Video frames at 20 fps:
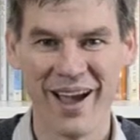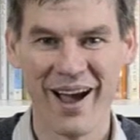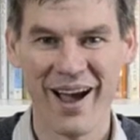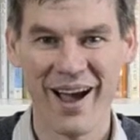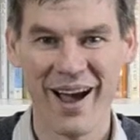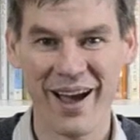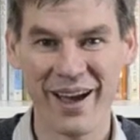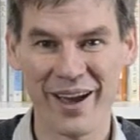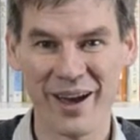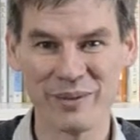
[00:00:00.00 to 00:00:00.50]

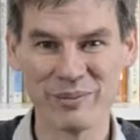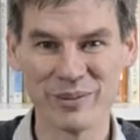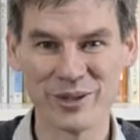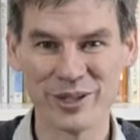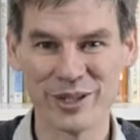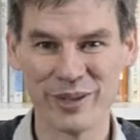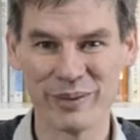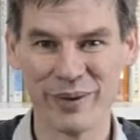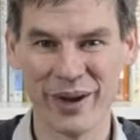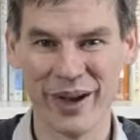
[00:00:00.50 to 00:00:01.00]
Hi, I'm
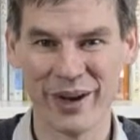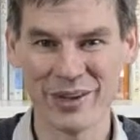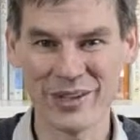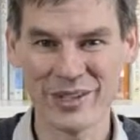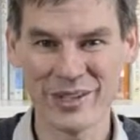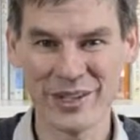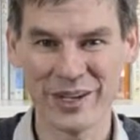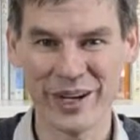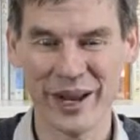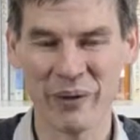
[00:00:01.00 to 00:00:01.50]
Jim
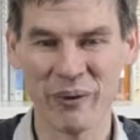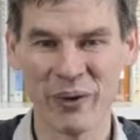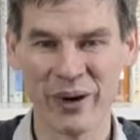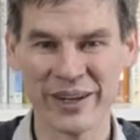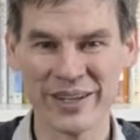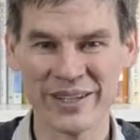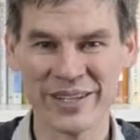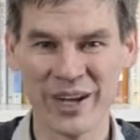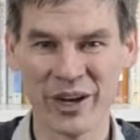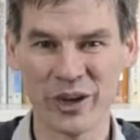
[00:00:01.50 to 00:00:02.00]
Nelson. I
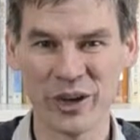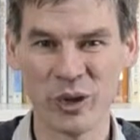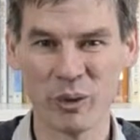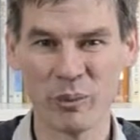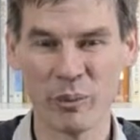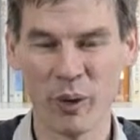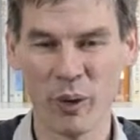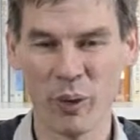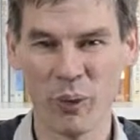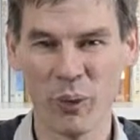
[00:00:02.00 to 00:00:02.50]
want to tell you
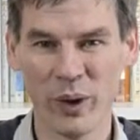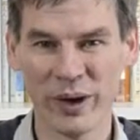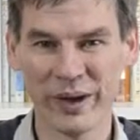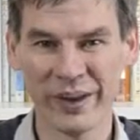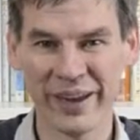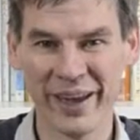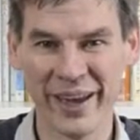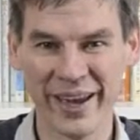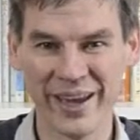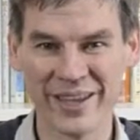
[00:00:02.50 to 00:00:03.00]
about
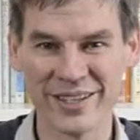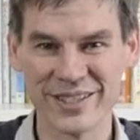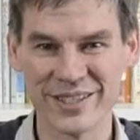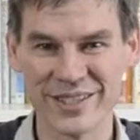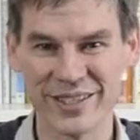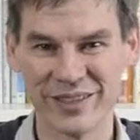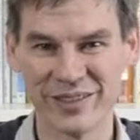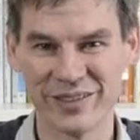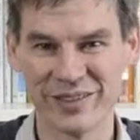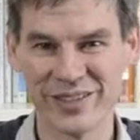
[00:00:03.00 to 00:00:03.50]
one
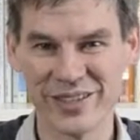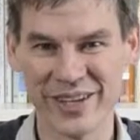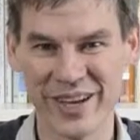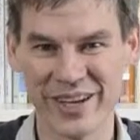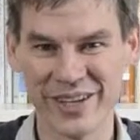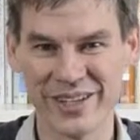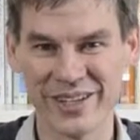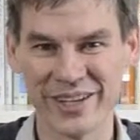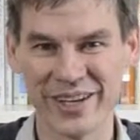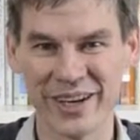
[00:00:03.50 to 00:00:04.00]
case of
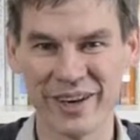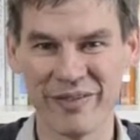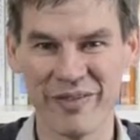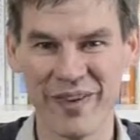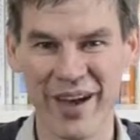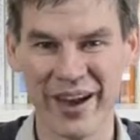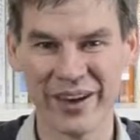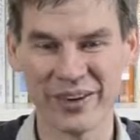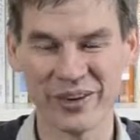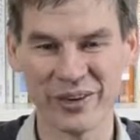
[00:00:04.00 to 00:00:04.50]
changing a
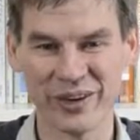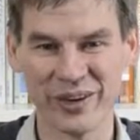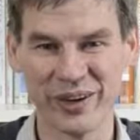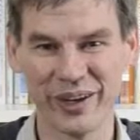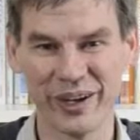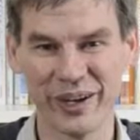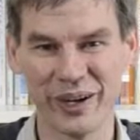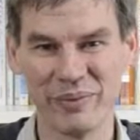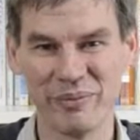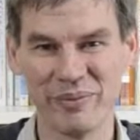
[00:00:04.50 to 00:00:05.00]

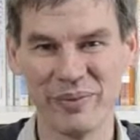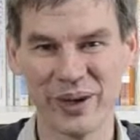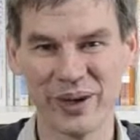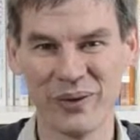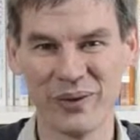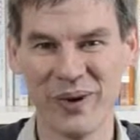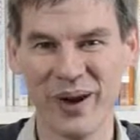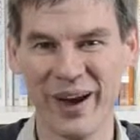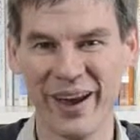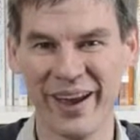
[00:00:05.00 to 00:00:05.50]
factory in a
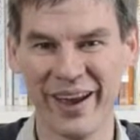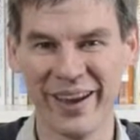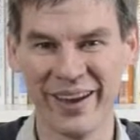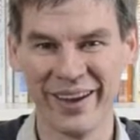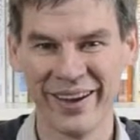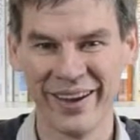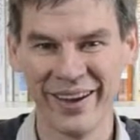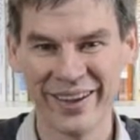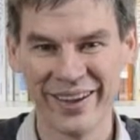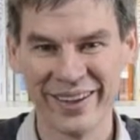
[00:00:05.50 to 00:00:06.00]
big
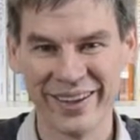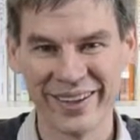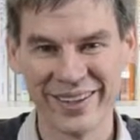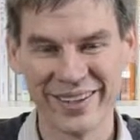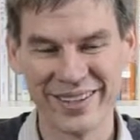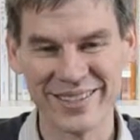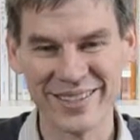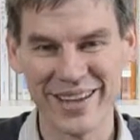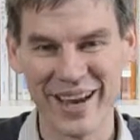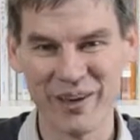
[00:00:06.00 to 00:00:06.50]
way,
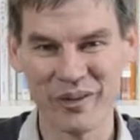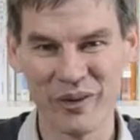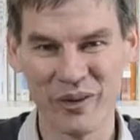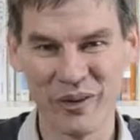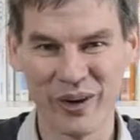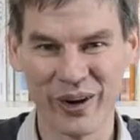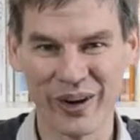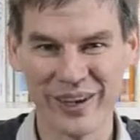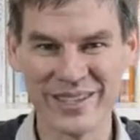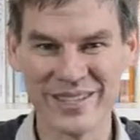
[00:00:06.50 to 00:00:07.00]
because every
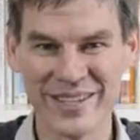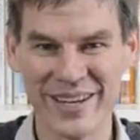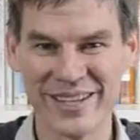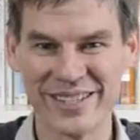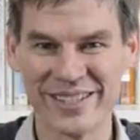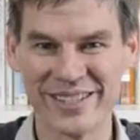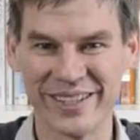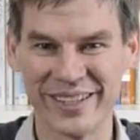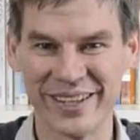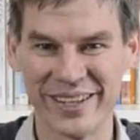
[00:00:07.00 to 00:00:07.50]

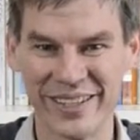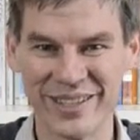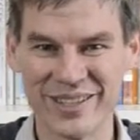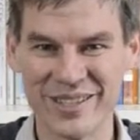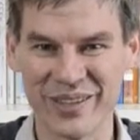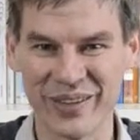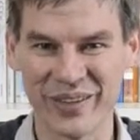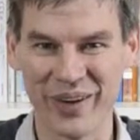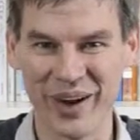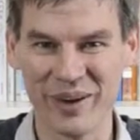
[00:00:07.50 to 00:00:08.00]
organization needs
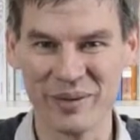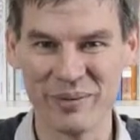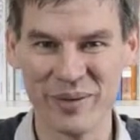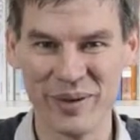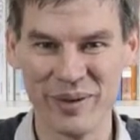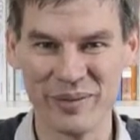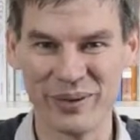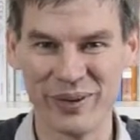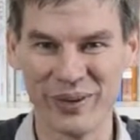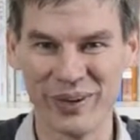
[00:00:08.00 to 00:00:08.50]
the right
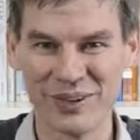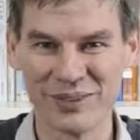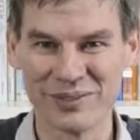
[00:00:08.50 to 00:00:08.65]
people.